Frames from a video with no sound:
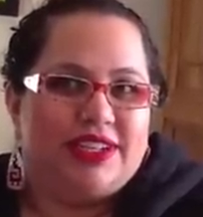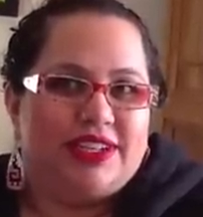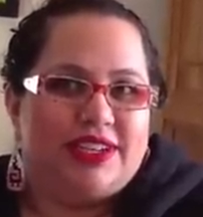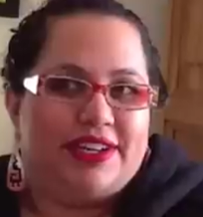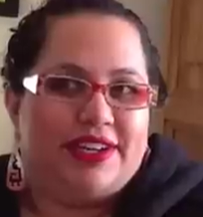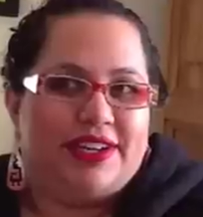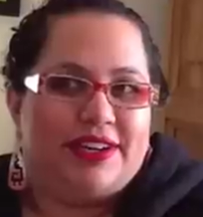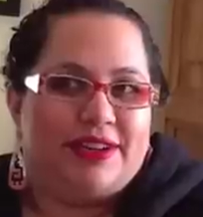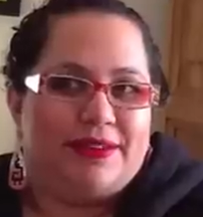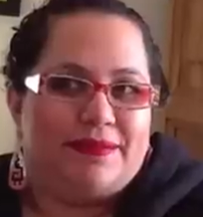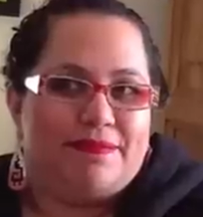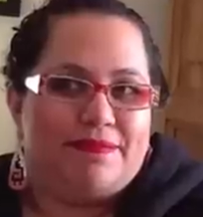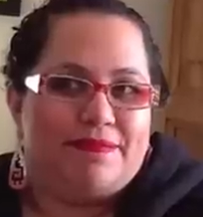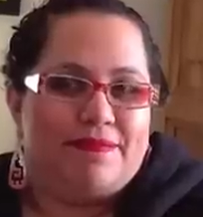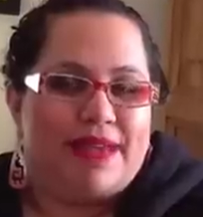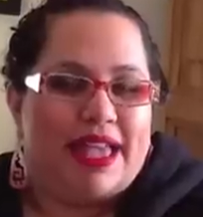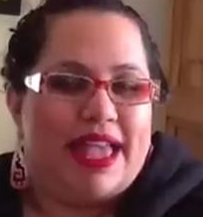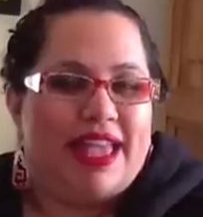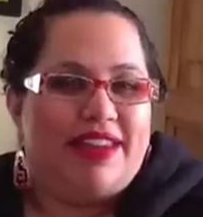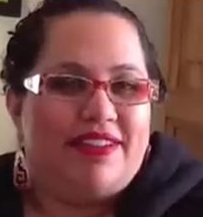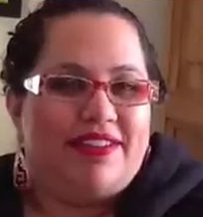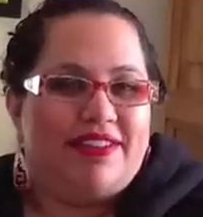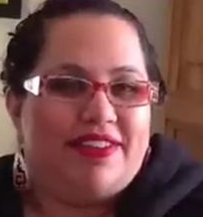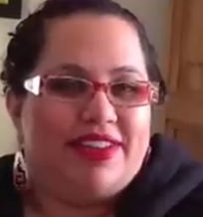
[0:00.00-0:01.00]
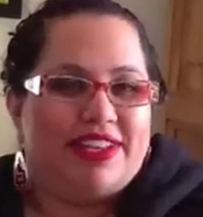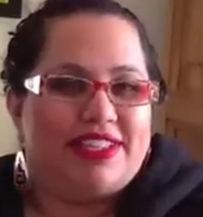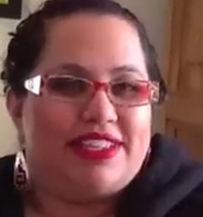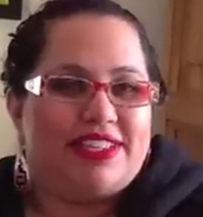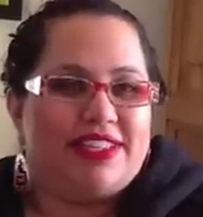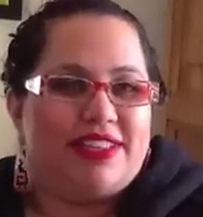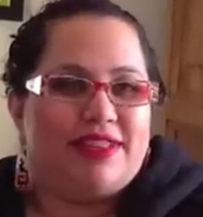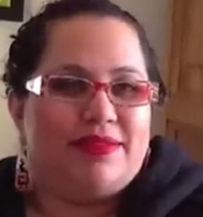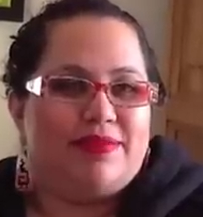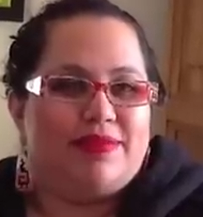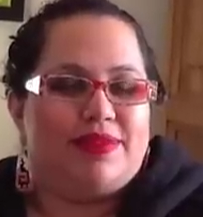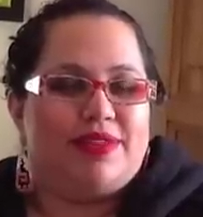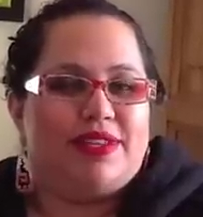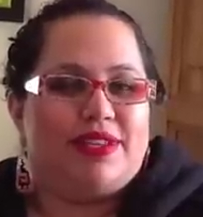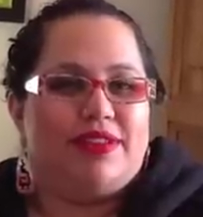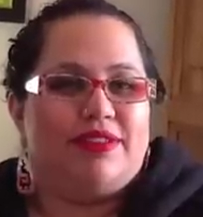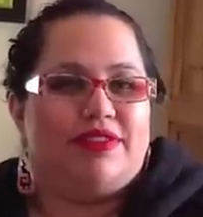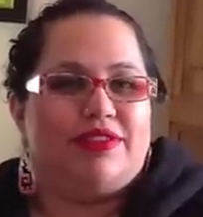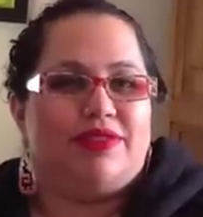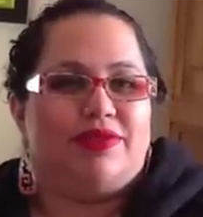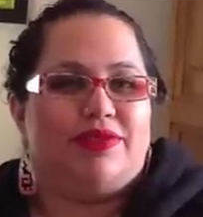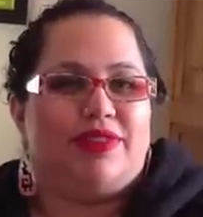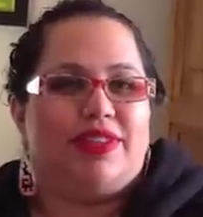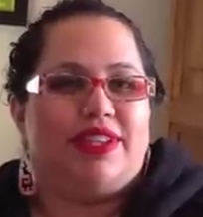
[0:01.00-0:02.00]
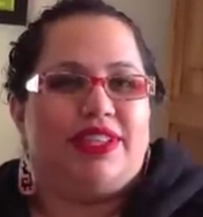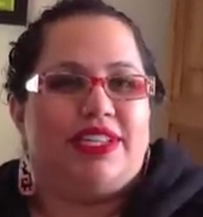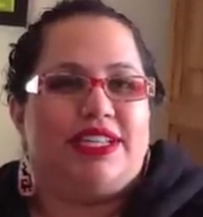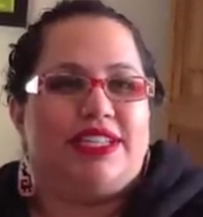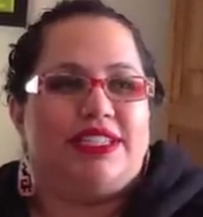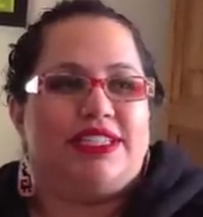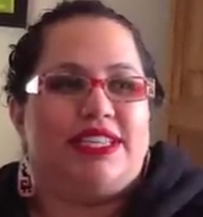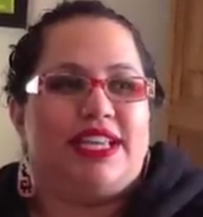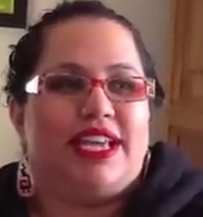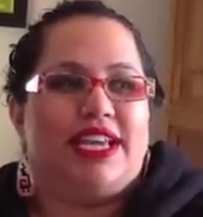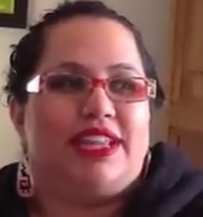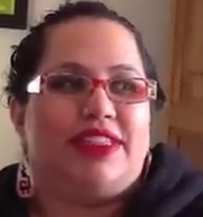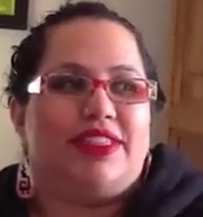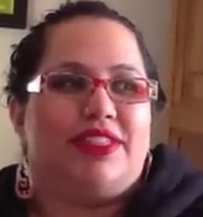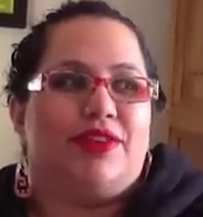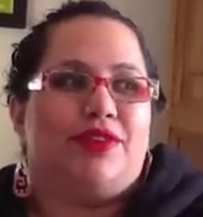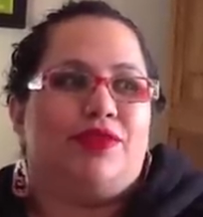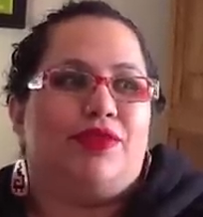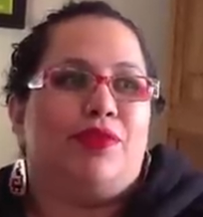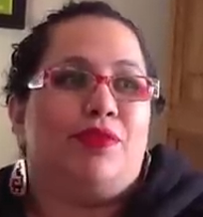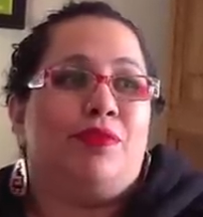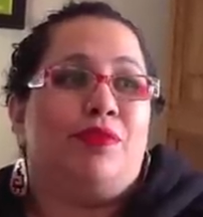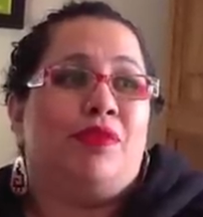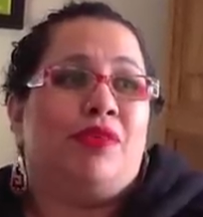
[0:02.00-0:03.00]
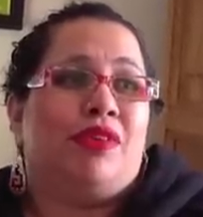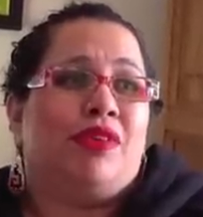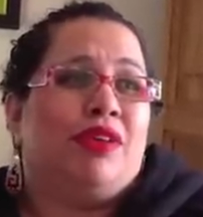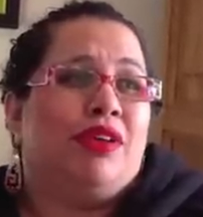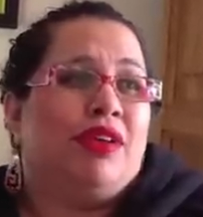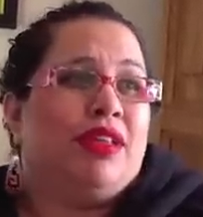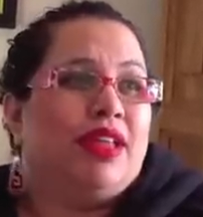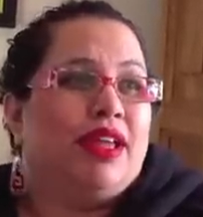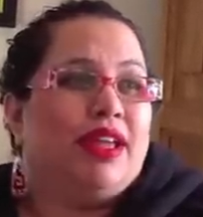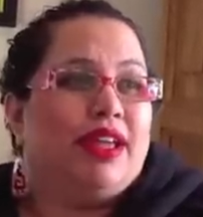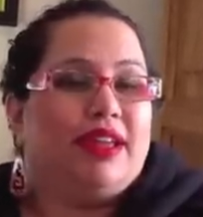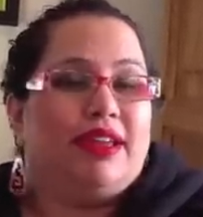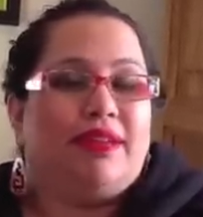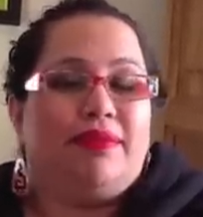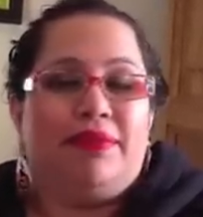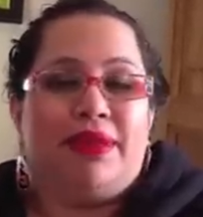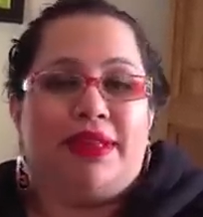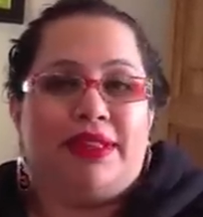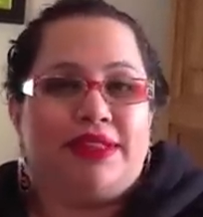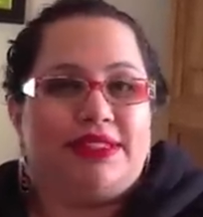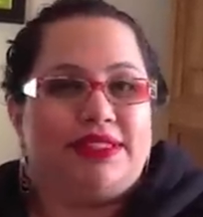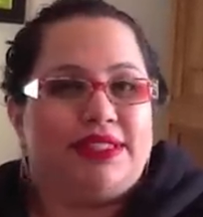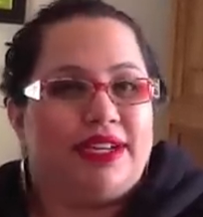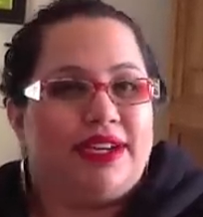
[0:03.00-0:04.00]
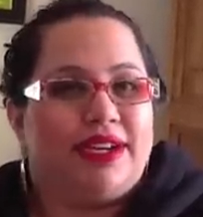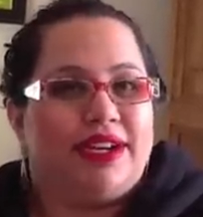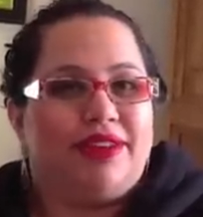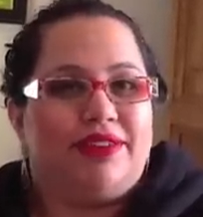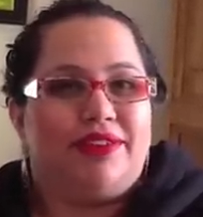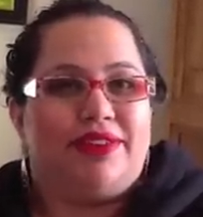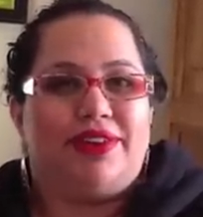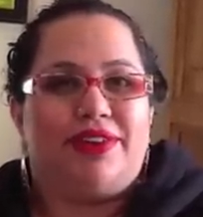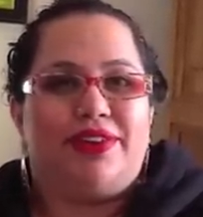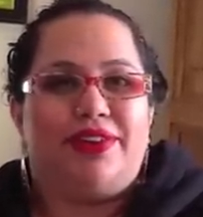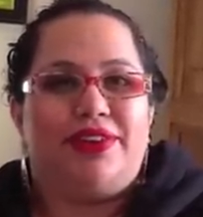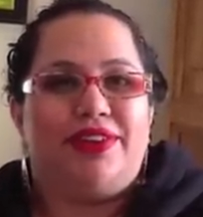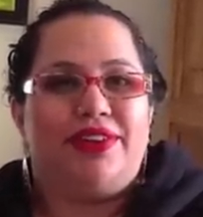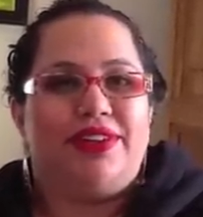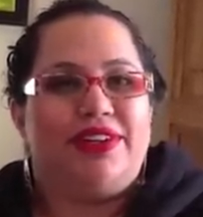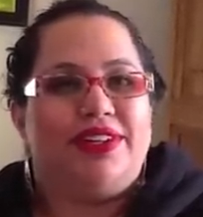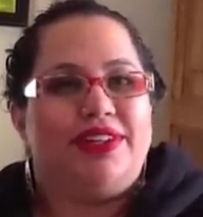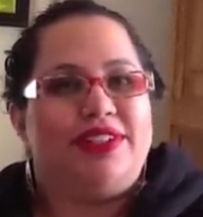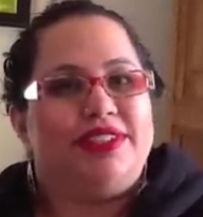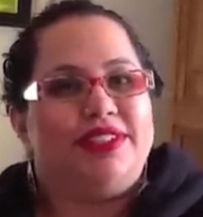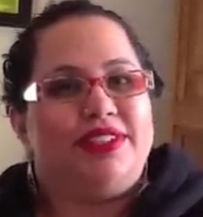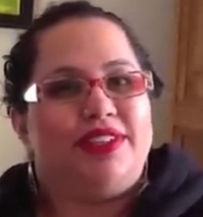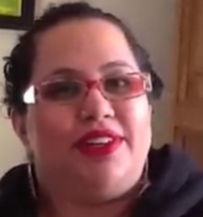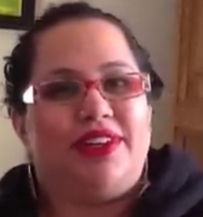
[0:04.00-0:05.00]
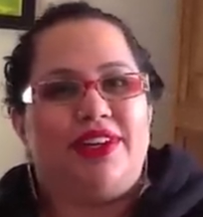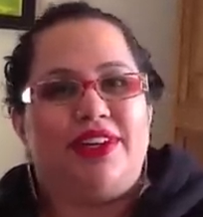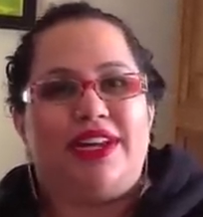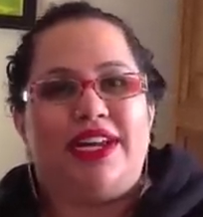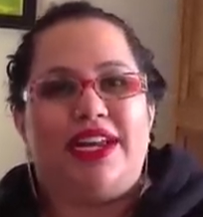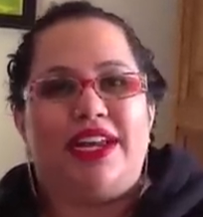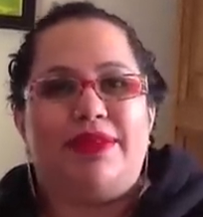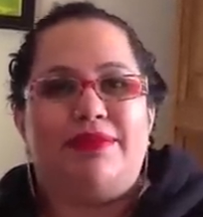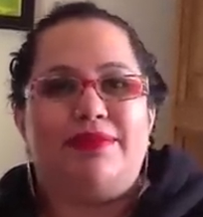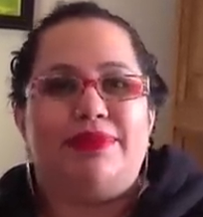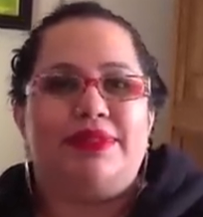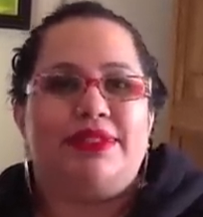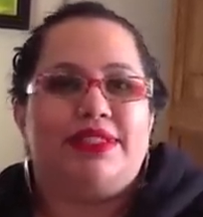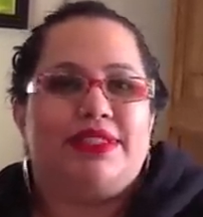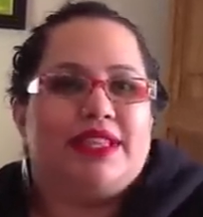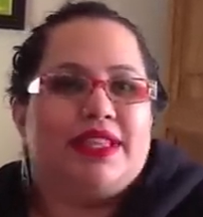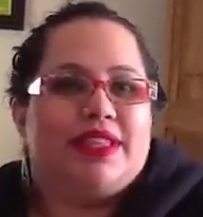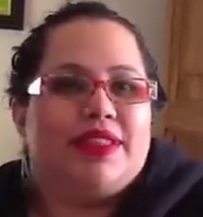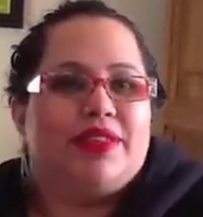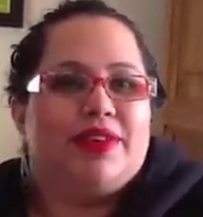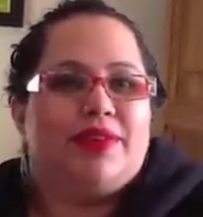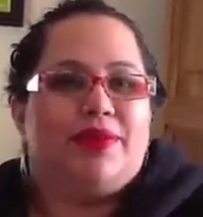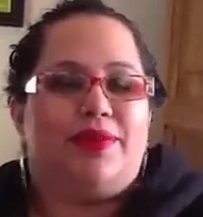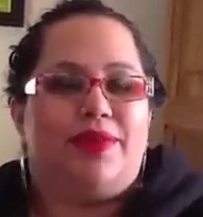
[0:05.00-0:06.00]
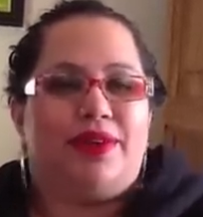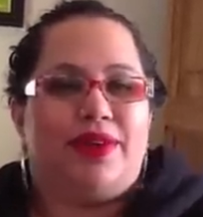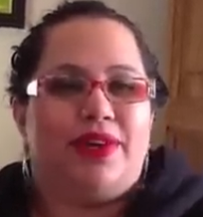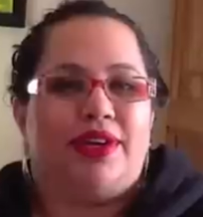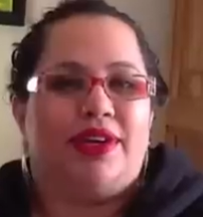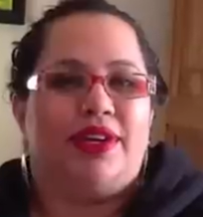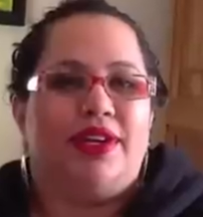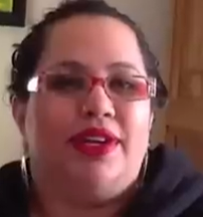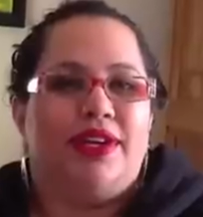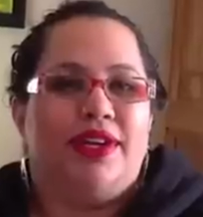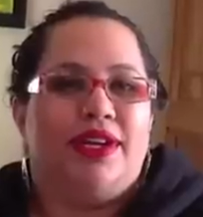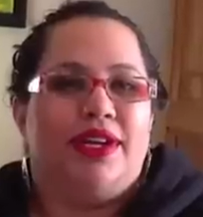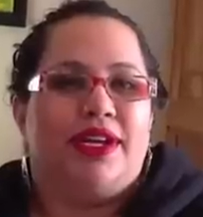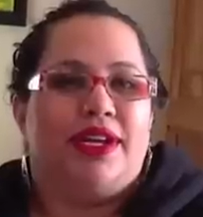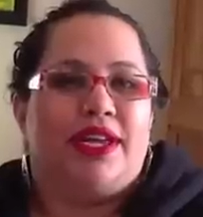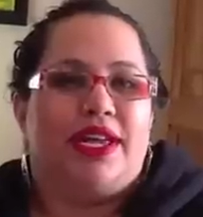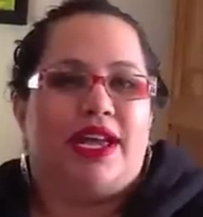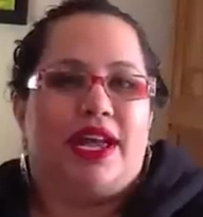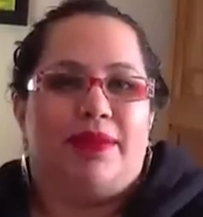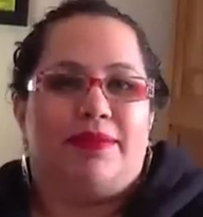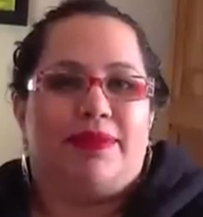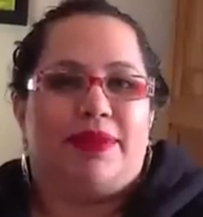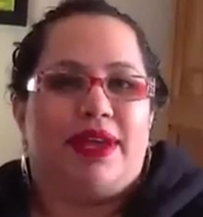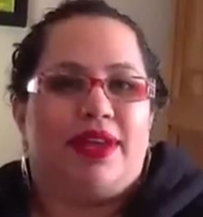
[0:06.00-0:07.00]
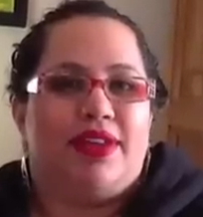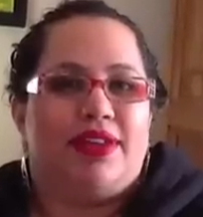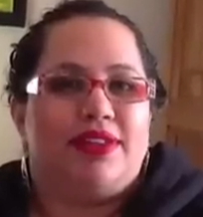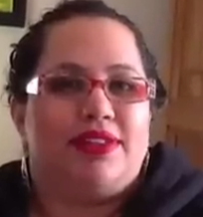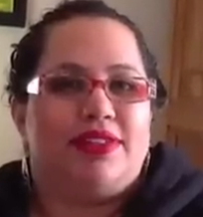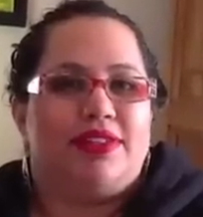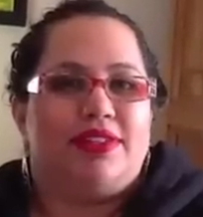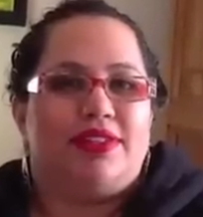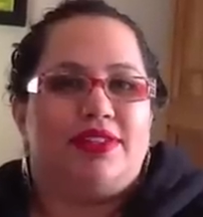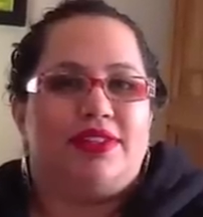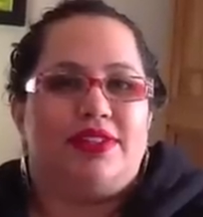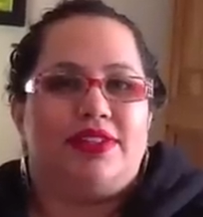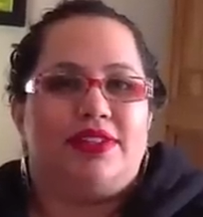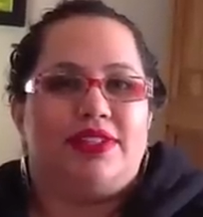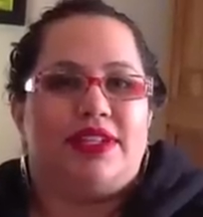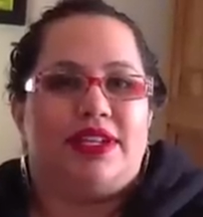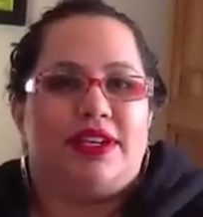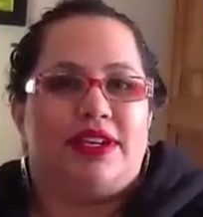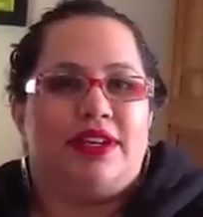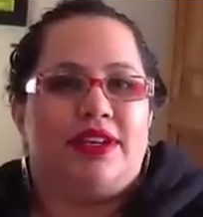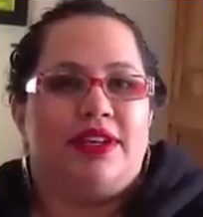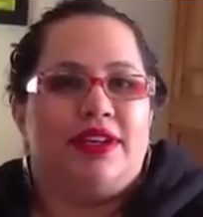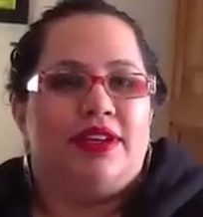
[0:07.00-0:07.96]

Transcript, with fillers: Um, manifested themselves were things like there were more like military recruiters on our campus than there were camp counselors, and